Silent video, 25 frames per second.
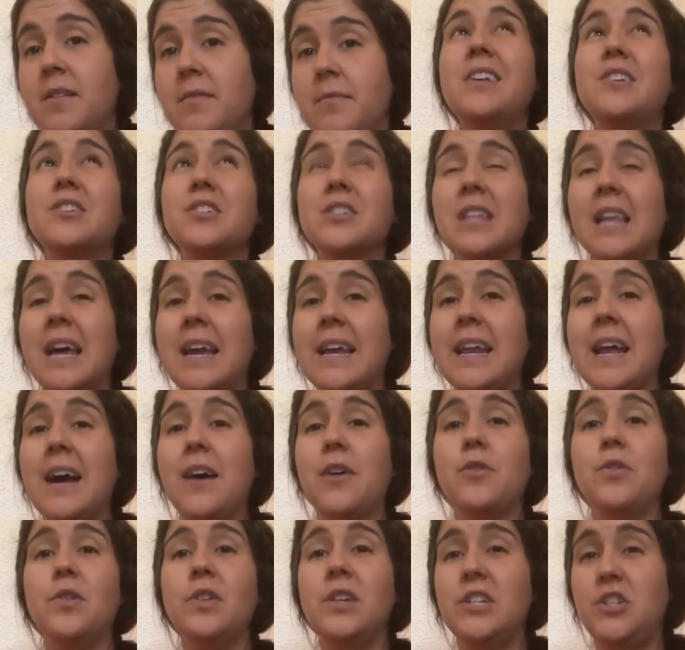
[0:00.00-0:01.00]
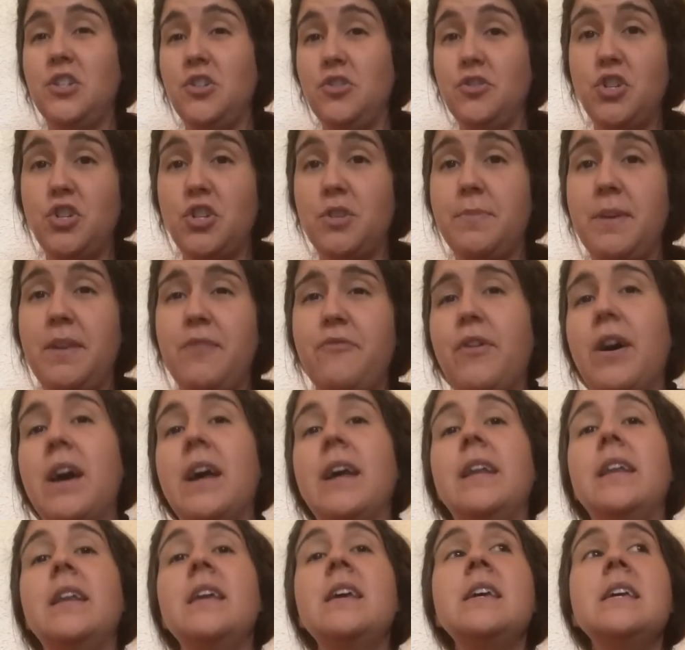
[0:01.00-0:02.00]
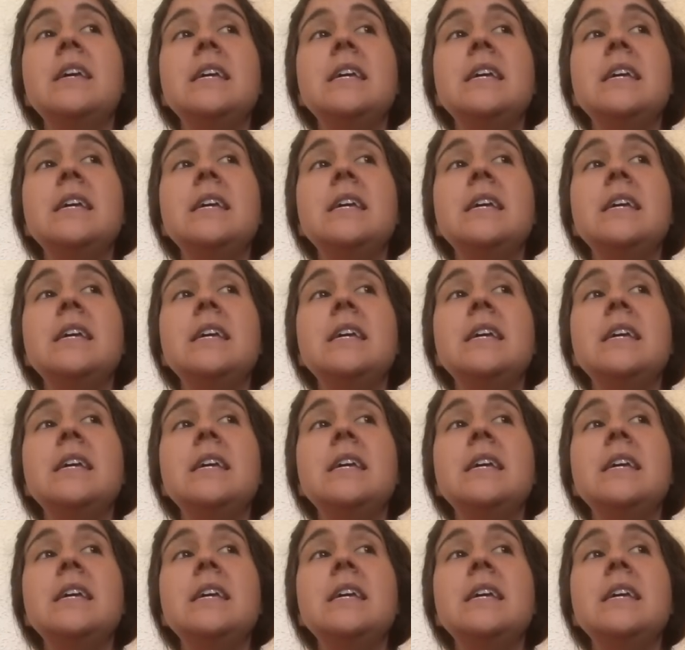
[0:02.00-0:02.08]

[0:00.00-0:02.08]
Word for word: There's light out. It, should be fine.